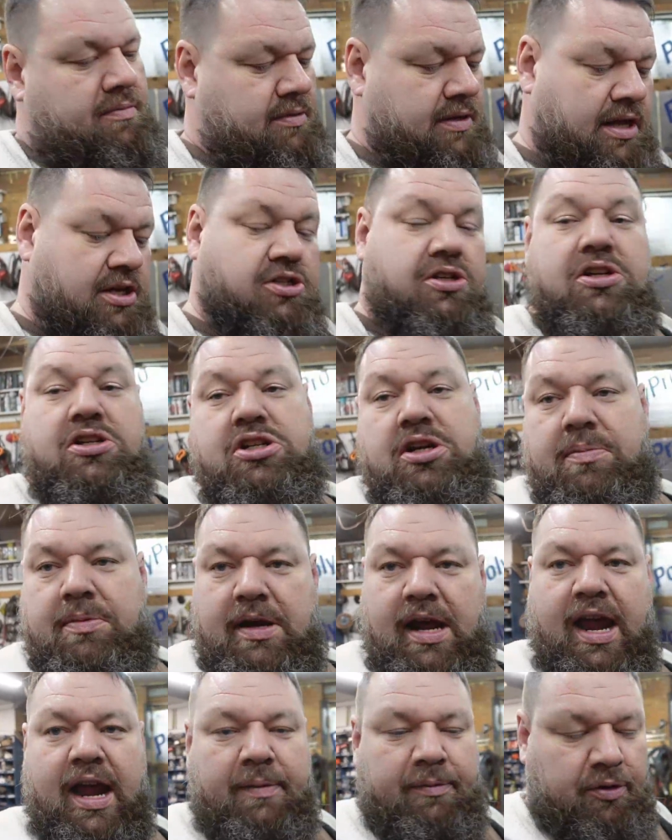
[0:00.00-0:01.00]
They should have shipped a
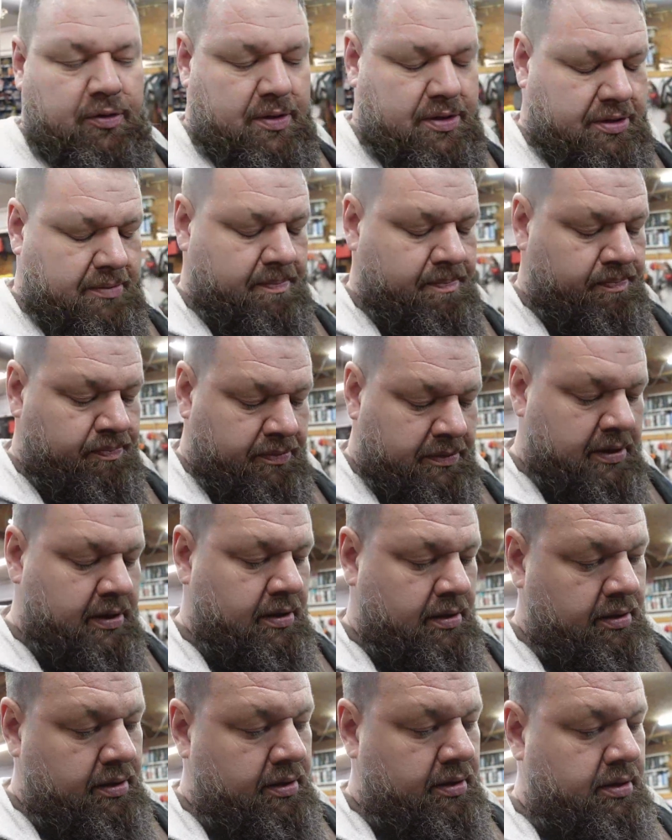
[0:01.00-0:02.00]
hammer with them.
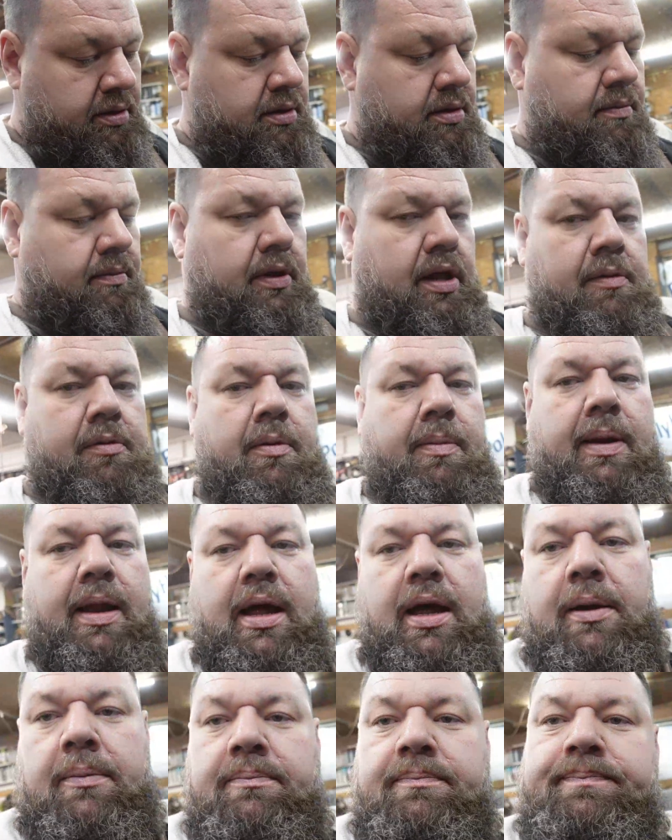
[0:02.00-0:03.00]
Blah, blah,
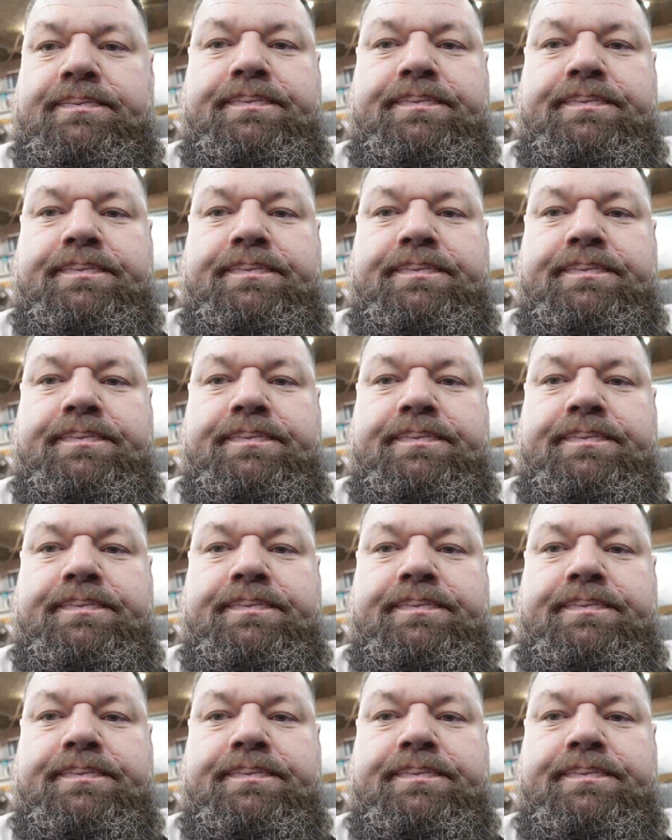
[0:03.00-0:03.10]
blah.